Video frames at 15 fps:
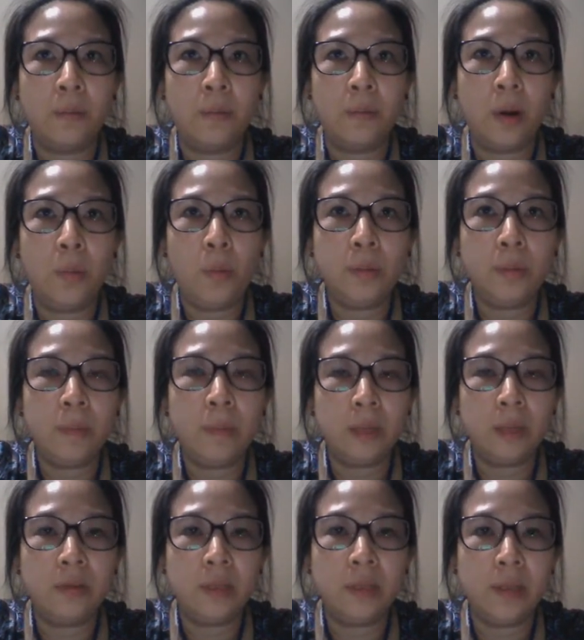what
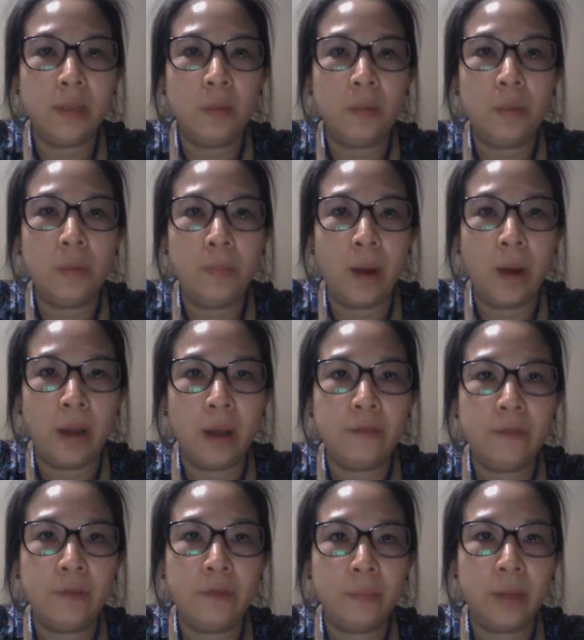material that we buy
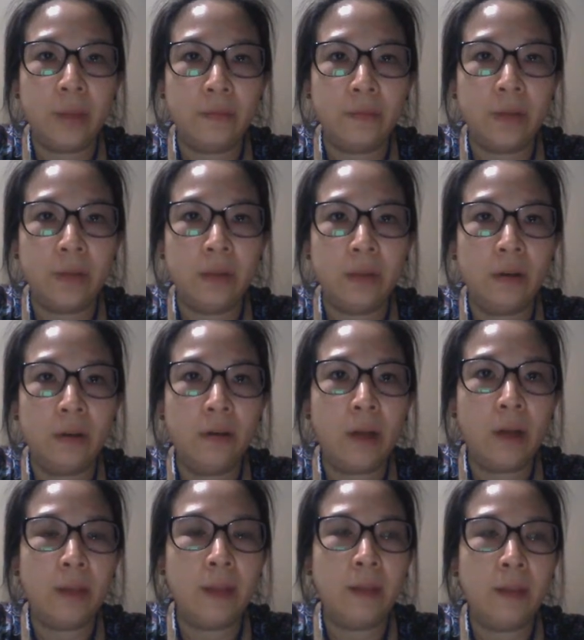from that vendor,
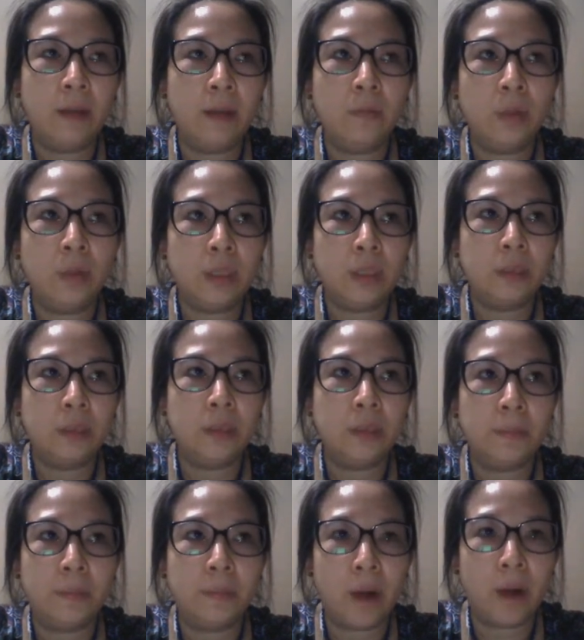and then what is the
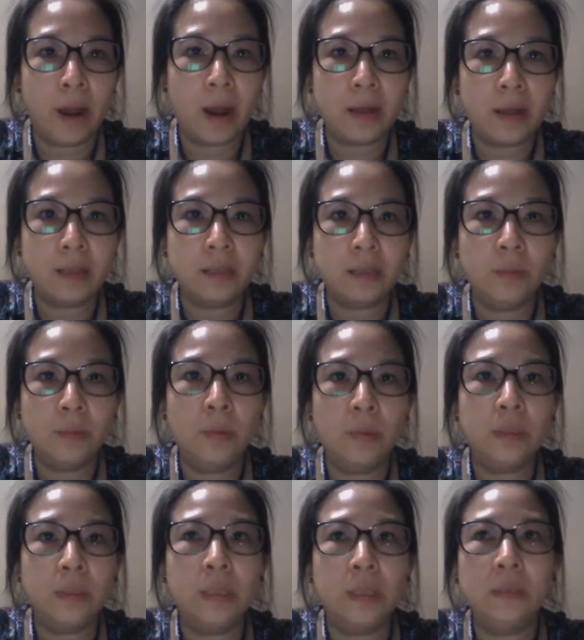price, what
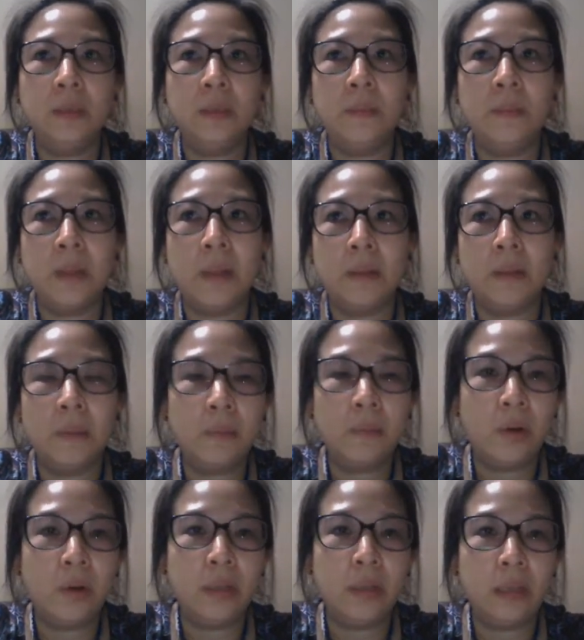is the minimum
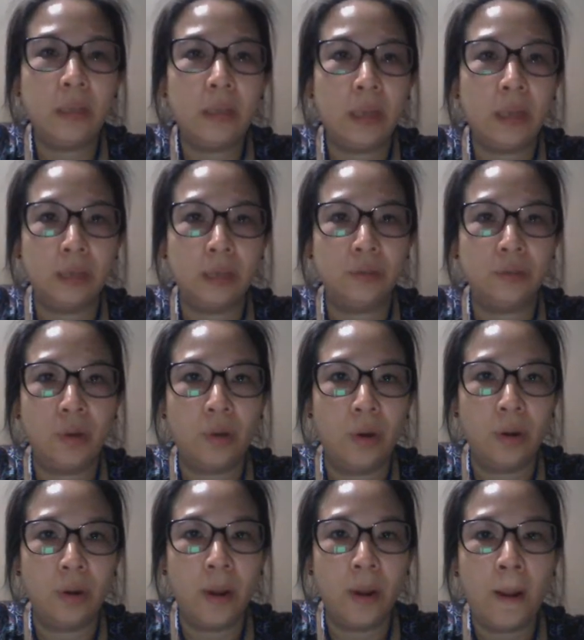quantity, and so on.
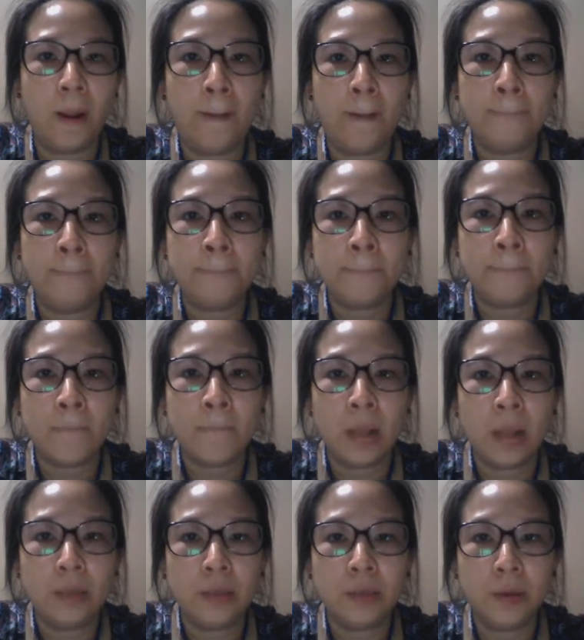
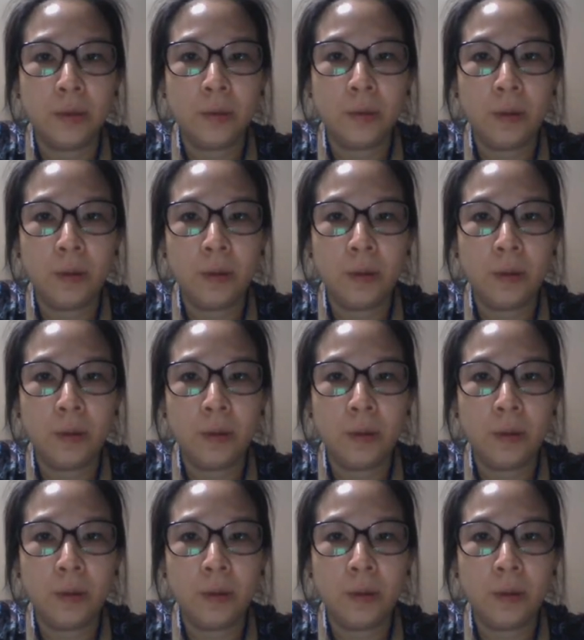So